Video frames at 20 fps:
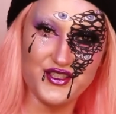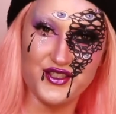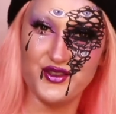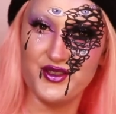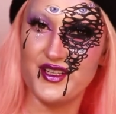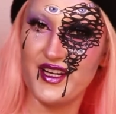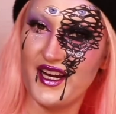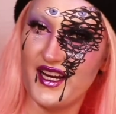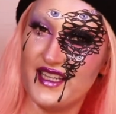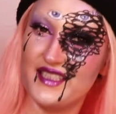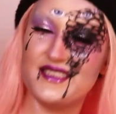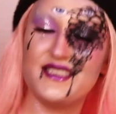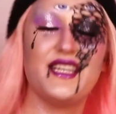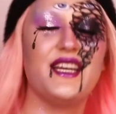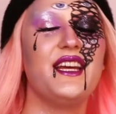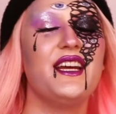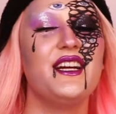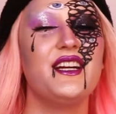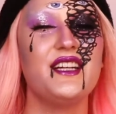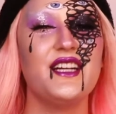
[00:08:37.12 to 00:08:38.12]
you guys,
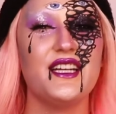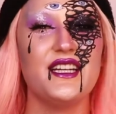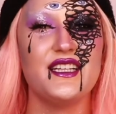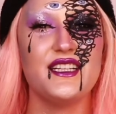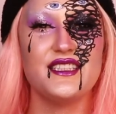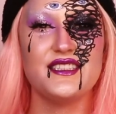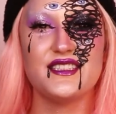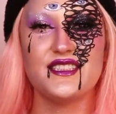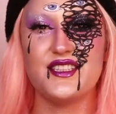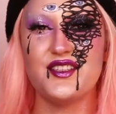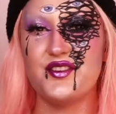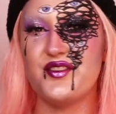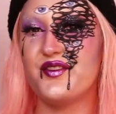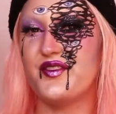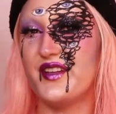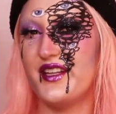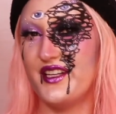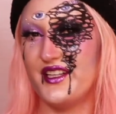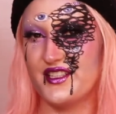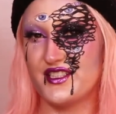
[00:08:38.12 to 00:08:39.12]
here is the
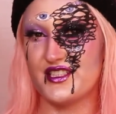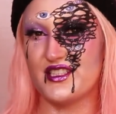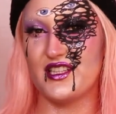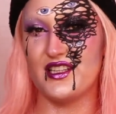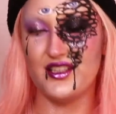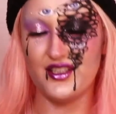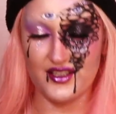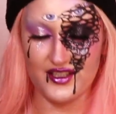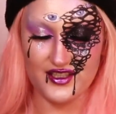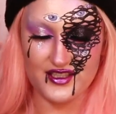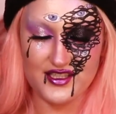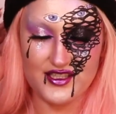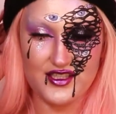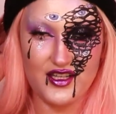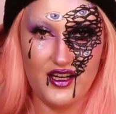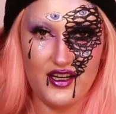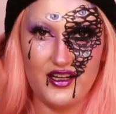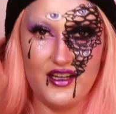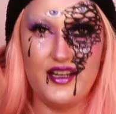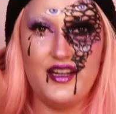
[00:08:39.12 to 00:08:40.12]
finished look.
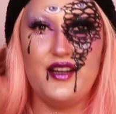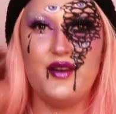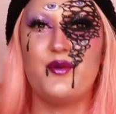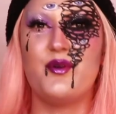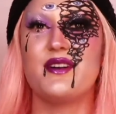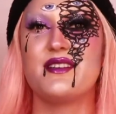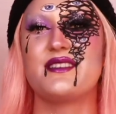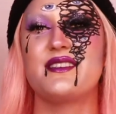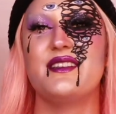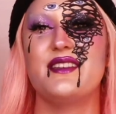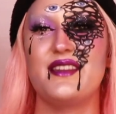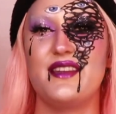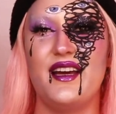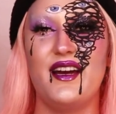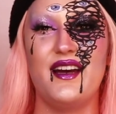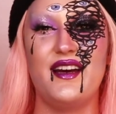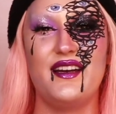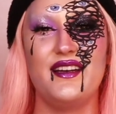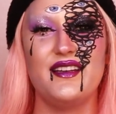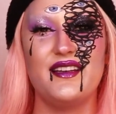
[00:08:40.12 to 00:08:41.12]
Sorry it wasn't
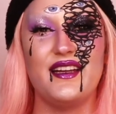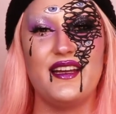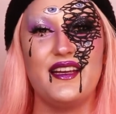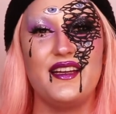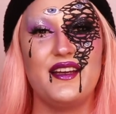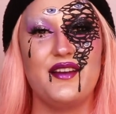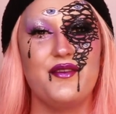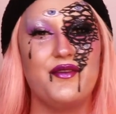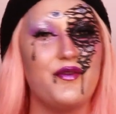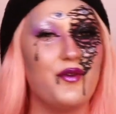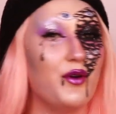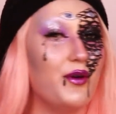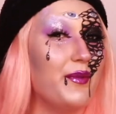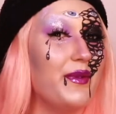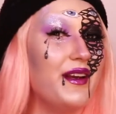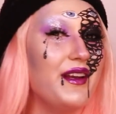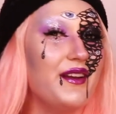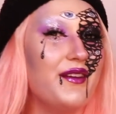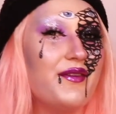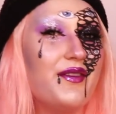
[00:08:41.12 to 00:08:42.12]
that, like,
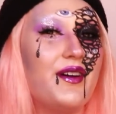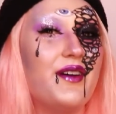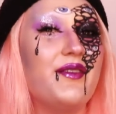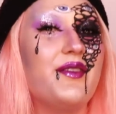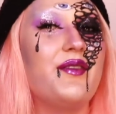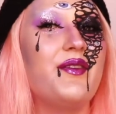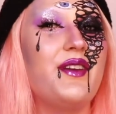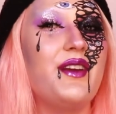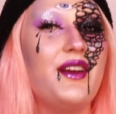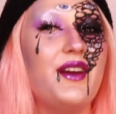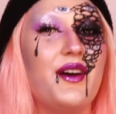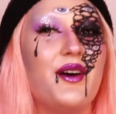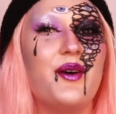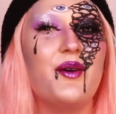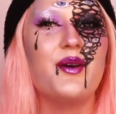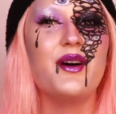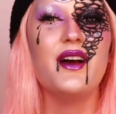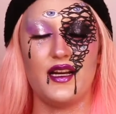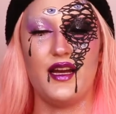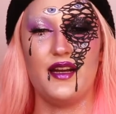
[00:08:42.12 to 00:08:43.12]
informative of a
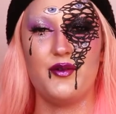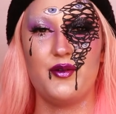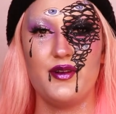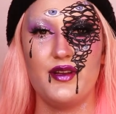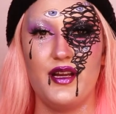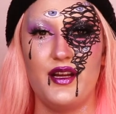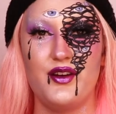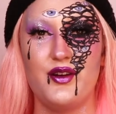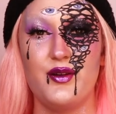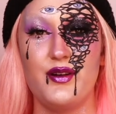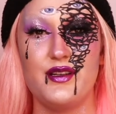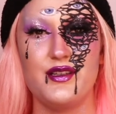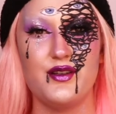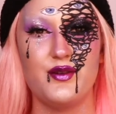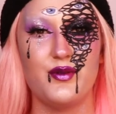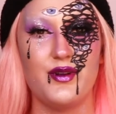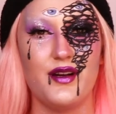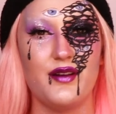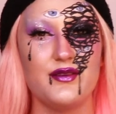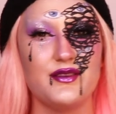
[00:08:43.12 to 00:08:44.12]
video. Kind of really had no idea
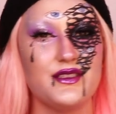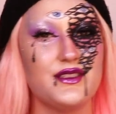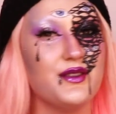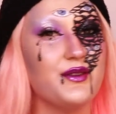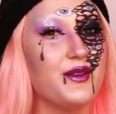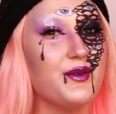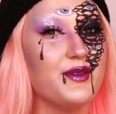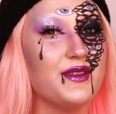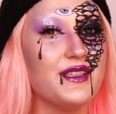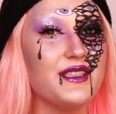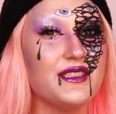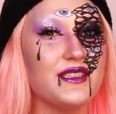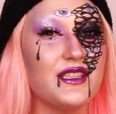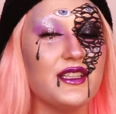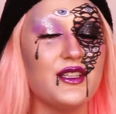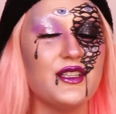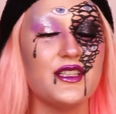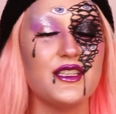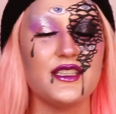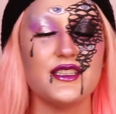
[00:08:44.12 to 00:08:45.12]
what I was doing with this
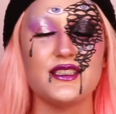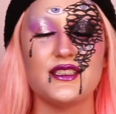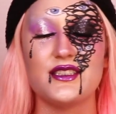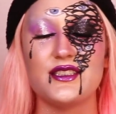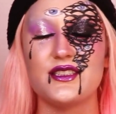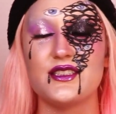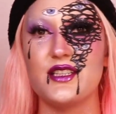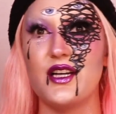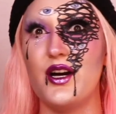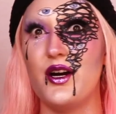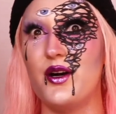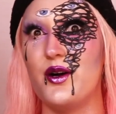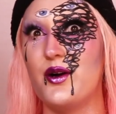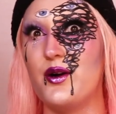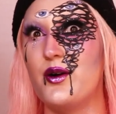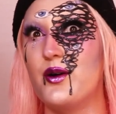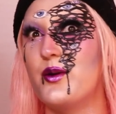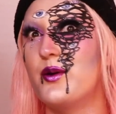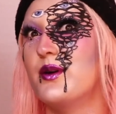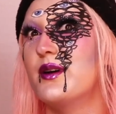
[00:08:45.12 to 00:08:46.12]
look,
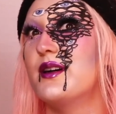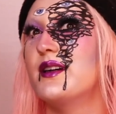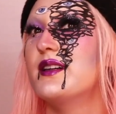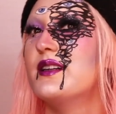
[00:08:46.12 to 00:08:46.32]
so